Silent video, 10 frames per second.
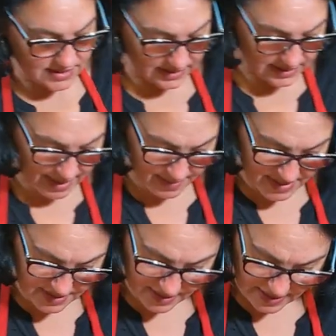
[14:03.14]
the
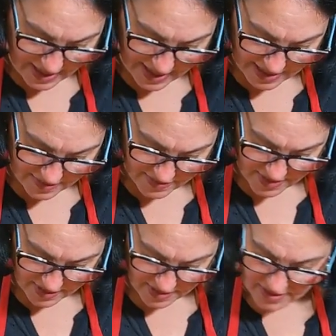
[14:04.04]
lemon out of
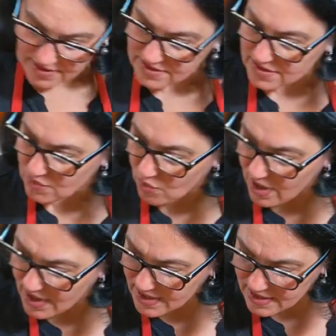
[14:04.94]
it. Here's the
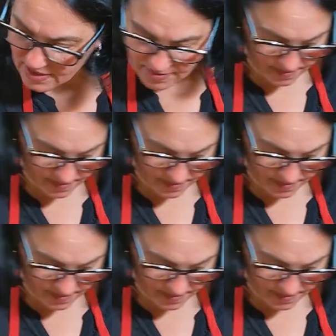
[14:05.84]
one,